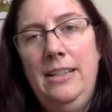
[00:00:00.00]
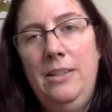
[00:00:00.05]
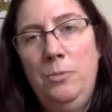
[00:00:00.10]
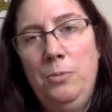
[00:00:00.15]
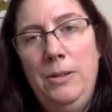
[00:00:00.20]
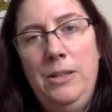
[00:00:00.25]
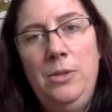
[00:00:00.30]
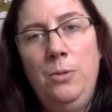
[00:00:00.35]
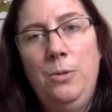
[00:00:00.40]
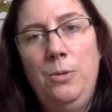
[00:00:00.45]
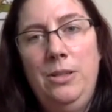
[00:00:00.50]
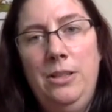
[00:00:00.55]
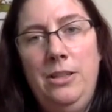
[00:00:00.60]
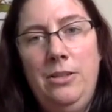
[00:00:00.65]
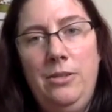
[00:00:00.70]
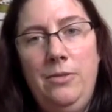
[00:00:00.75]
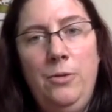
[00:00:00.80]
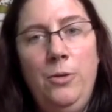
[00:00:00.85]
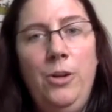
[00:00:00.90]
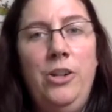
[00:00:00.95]
The
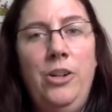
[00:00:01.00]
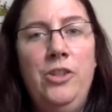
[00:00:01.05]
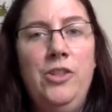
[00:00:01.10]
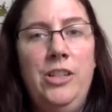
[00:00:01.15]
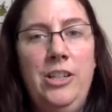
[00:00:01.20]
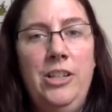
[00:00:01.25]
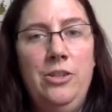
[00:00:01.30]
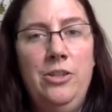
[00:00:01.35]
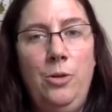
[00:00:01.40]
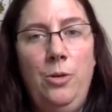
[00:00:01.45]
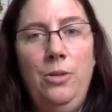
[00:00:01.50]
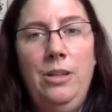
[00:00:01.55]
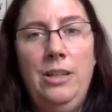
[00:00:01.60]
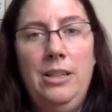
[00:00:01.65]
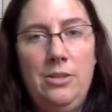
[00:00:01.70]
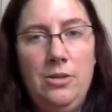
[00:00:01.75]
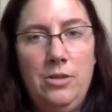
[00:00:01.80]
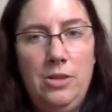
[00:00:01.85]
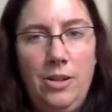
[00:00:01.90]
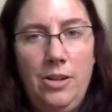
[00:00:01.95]
resources are 400 years old.
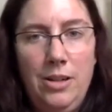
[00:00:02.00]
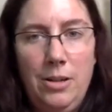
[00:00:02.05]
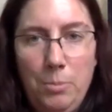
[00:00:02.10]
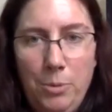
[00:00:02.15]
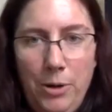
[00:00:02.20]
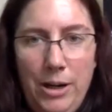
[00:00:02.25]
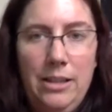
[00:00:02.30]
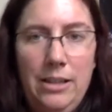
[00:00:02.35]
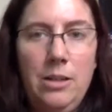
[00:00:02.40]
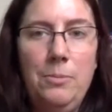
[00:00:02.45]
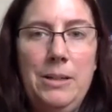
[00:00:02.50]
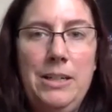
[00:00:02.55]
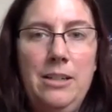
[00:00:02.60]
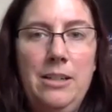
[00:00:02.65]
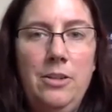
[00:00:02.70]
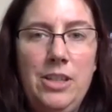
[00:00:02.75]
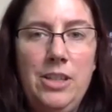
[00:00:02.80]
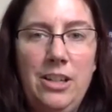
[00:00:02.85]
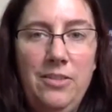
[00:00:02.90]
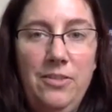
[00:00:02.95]
Things are starting to break. Nobody
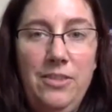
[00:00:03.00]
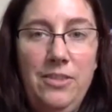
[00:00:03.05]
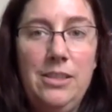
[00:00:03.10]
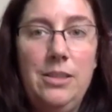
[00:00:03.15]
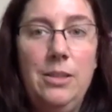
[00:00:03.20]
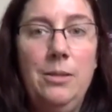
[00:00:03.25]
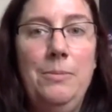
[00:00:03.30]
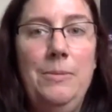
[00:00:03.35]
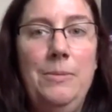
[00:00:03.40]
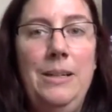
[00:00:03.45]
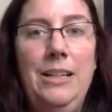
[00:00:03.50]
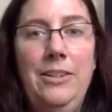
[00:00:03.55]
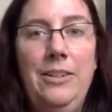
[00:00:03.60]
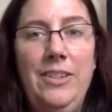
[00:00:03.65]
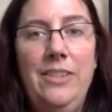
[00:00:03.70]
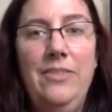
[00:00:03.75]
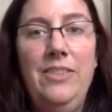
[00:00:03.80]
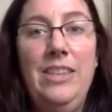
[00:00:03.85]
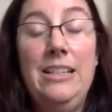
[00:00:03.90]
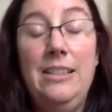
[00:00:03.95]
knows how to fix them. And
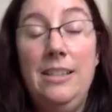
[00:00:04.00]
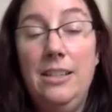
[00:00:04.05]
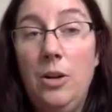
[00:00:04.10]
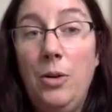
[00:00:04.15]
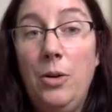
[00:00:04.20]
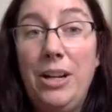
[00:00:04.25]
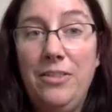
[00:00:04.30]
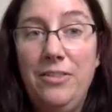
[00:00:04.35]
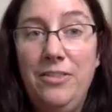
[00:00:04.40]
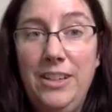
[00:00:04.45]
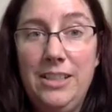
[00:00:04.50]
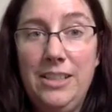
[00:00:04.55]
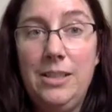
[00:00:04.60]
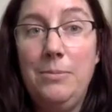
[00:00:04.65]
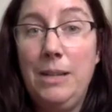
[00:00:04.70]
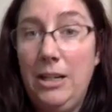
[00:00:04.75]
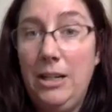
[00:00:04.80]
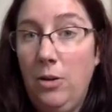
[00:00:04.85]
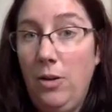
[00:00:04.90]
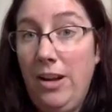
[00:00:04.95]
even if they did know how to fix
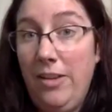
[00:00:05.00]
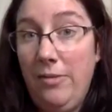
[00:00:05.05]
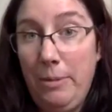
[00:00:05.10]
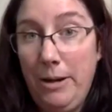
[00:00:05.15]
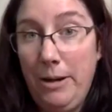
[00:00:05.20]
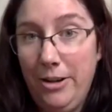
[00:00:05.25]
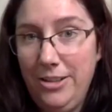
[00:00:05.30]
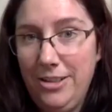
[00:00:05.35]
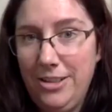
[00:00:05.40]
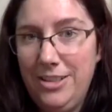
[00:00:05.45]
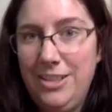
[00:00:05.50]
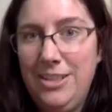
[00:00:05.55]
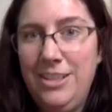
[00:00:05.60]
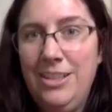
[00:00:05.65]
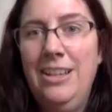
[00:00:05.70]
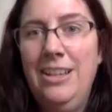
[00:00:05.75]
them, they don't have parts.